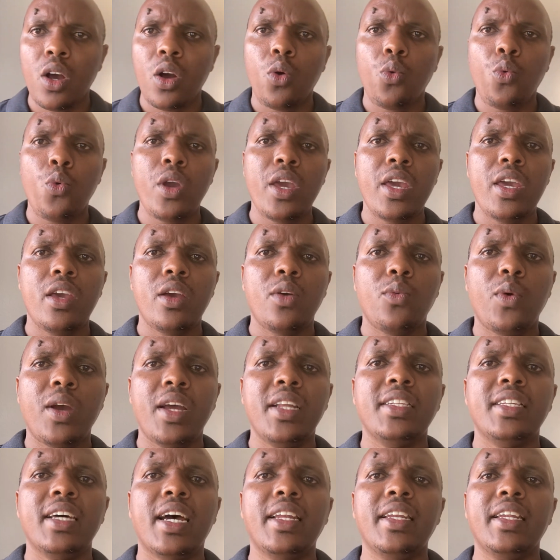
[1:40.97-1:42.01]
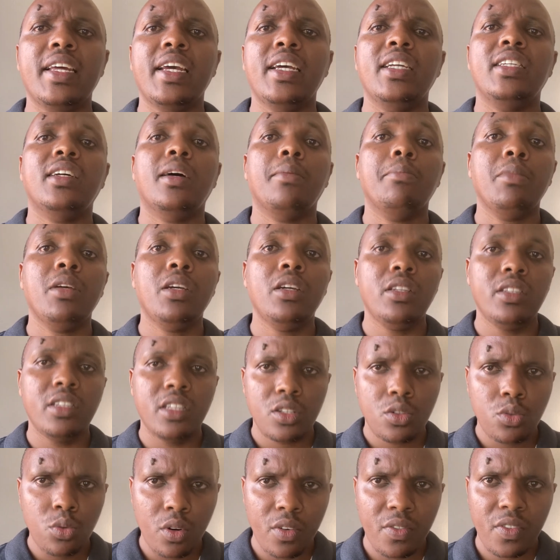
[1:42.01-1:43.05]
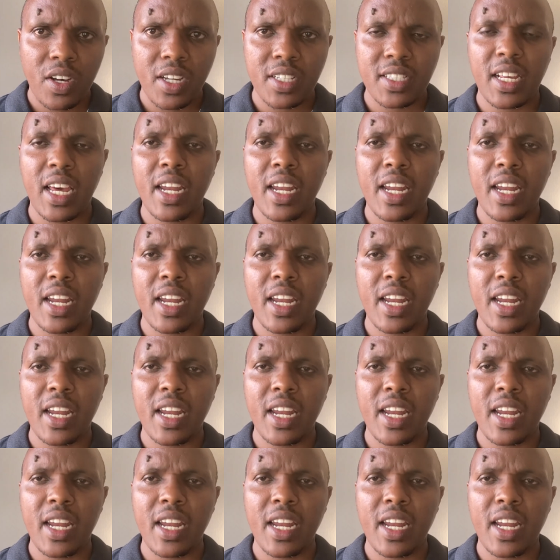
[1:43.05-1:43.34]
we went and ate a meal, the two of us,